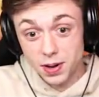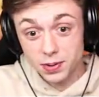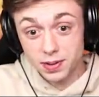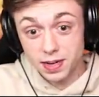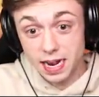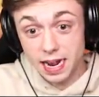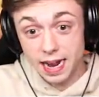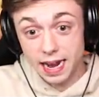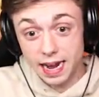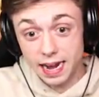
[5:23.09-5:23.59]

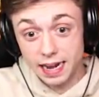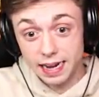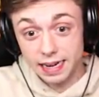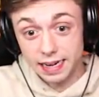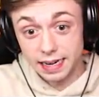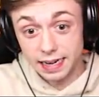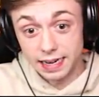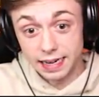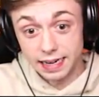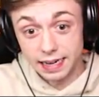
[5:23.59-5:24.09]
Okay.
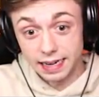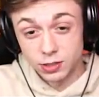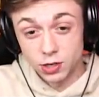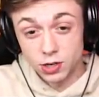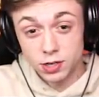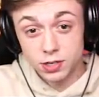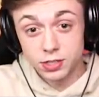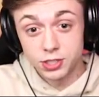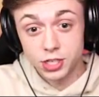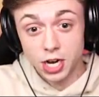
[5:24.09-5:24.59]

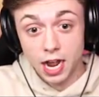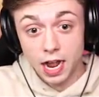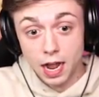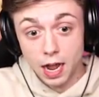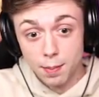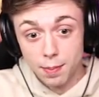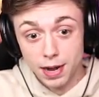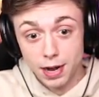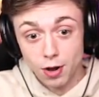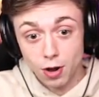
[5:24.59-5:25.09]
Good
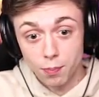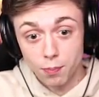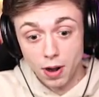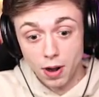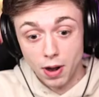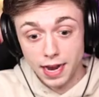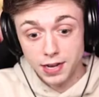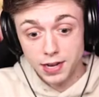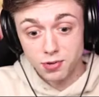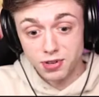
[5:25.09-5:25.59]
job,
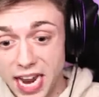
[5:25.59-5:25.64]
Herobrine. You